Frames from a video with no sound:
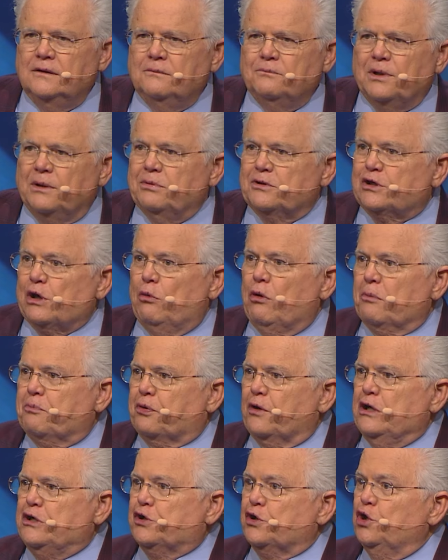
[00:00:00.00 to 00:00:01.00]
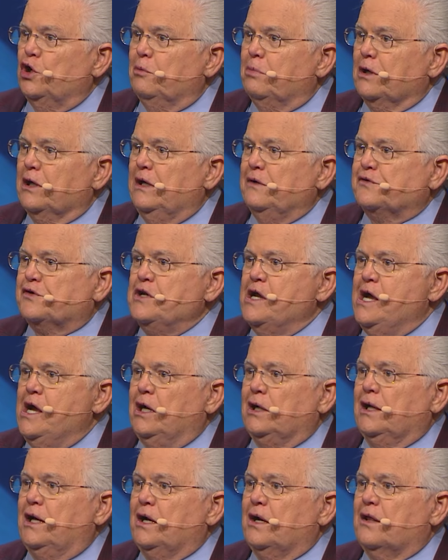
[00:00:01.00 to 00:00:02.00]
People say, Well, preacher, who believes in
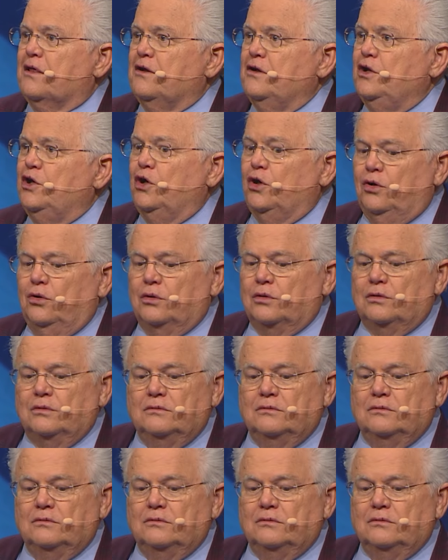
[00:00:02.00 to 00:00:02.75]
hell other than you?